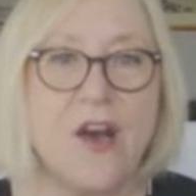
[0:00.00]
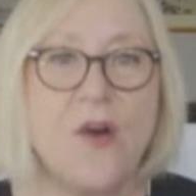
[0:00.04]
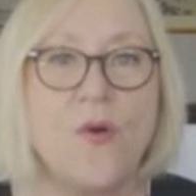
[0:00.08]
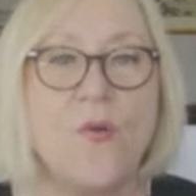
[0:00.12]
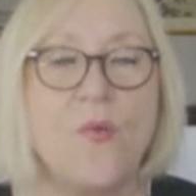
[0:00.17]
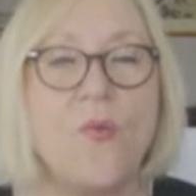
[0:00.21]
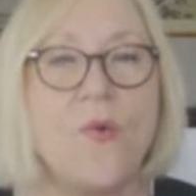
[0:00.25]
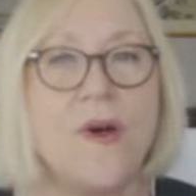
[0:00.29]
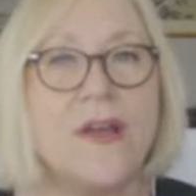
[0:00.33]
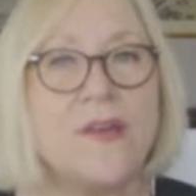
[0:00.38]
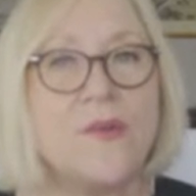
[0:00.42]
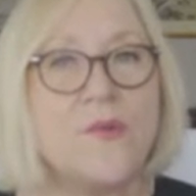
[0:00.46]

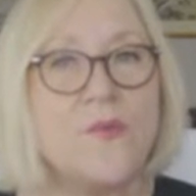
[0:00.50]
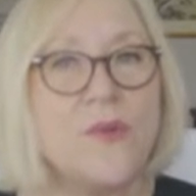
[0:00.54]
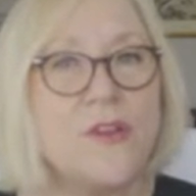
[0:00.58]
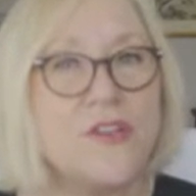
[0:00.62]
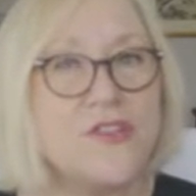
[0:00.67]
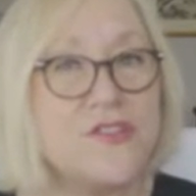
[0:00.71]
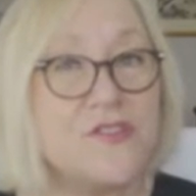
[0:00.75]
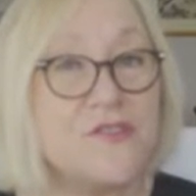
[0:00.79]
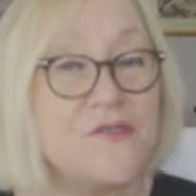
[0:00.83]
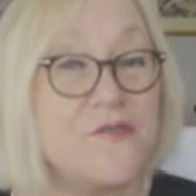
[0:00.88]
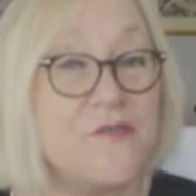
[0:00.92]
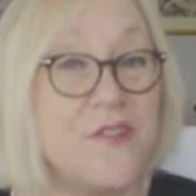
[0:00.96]
one in
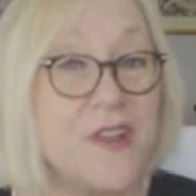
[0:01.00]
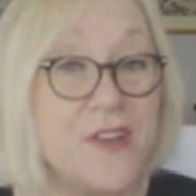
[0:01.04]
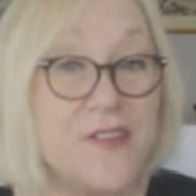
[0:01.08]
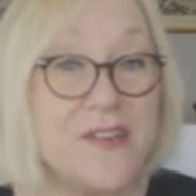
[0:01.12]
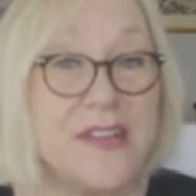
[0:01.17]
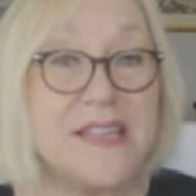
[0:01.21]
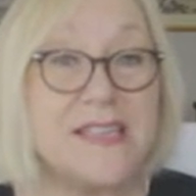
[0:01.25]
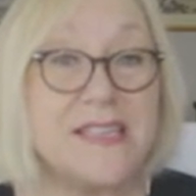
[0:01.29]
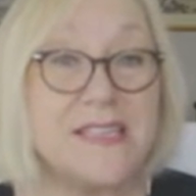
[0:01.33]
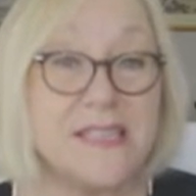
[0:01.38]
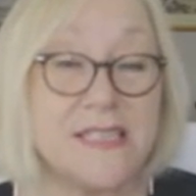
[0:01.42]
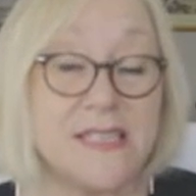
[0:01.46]
which you're very
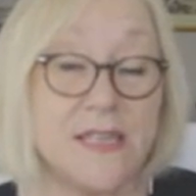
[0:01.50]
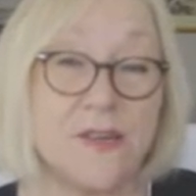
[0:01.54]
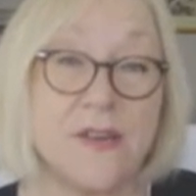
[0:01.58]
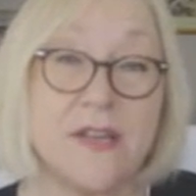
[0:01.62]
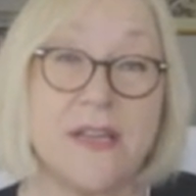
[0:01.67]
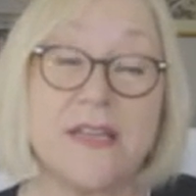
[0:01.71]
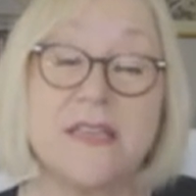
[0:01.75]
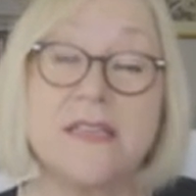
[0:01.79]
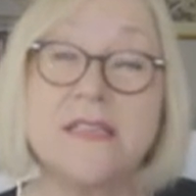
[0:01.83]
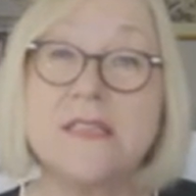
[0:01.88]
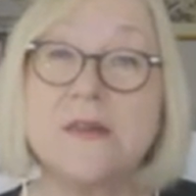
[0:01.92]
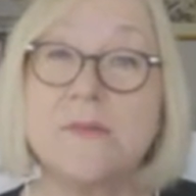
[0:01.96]

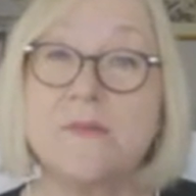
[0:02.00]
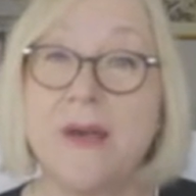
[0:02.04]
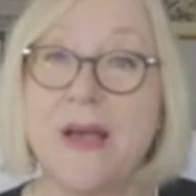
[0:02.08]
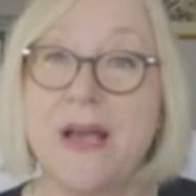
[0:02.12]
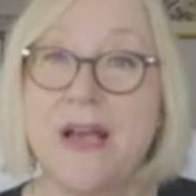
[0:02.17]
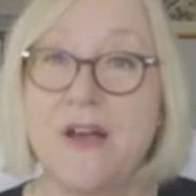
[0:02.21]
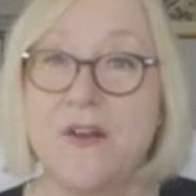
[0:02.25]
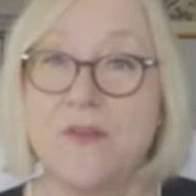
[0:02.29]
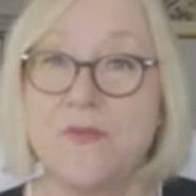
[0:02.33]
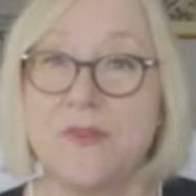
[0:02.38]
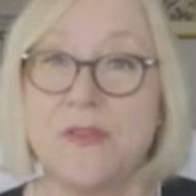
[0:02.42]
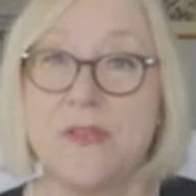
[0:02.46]
serious
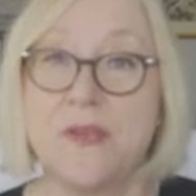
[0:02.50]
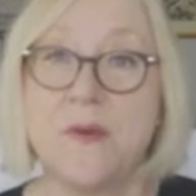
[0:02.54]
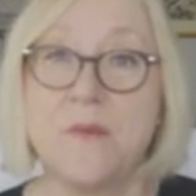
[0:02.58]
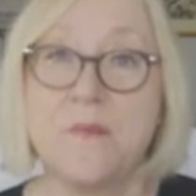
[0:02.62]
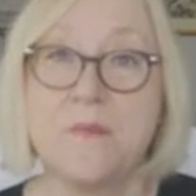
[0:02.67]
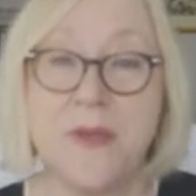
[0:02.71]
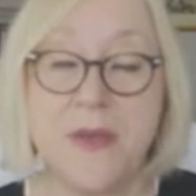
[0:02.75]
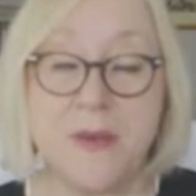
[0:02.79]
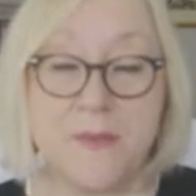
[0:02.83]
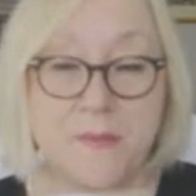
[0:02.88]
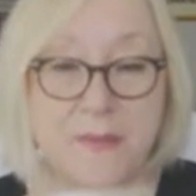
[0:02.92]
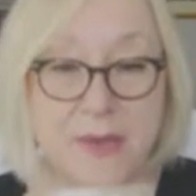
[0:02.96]
about
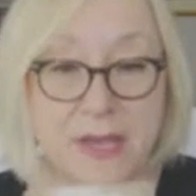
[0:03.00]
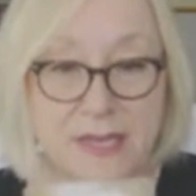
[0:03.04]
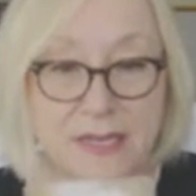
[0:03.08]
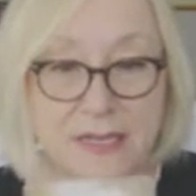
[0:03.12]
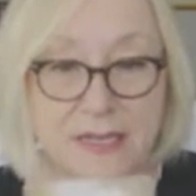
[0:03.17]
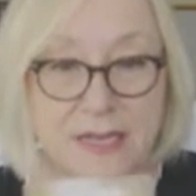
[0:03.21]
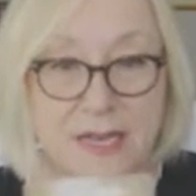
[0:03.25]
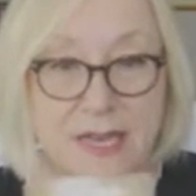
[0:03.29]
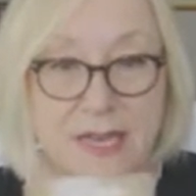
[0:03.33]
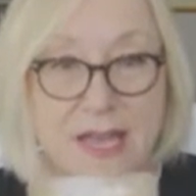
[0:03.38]
commitment,